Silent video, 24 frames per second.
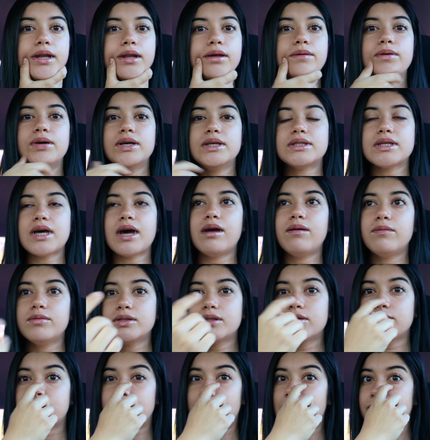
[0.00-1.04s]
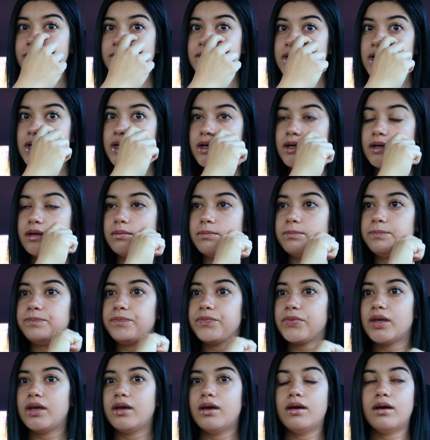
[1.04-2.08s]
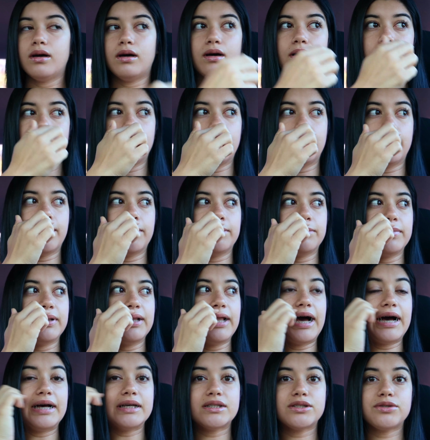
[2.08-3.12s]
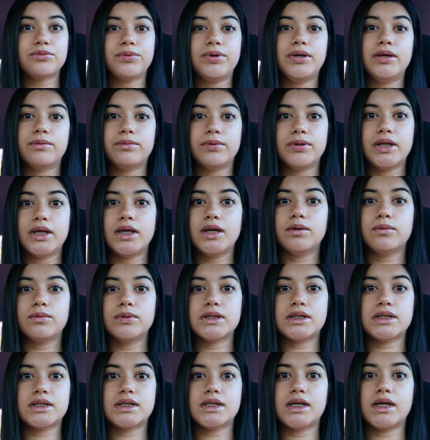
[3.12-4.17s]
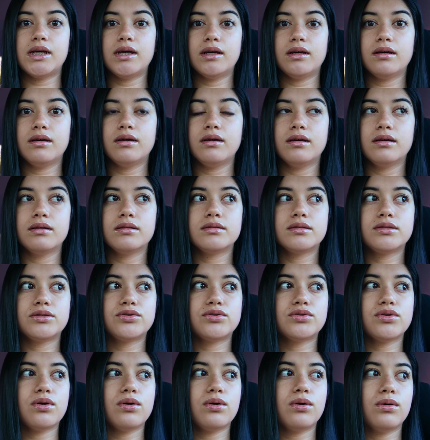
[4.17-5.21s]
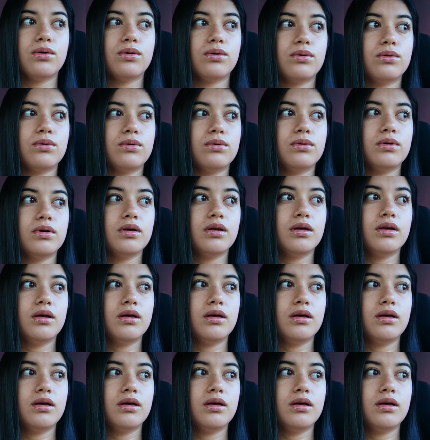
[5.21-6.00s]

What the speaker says: anyways, I was around him last week when he was sick. So,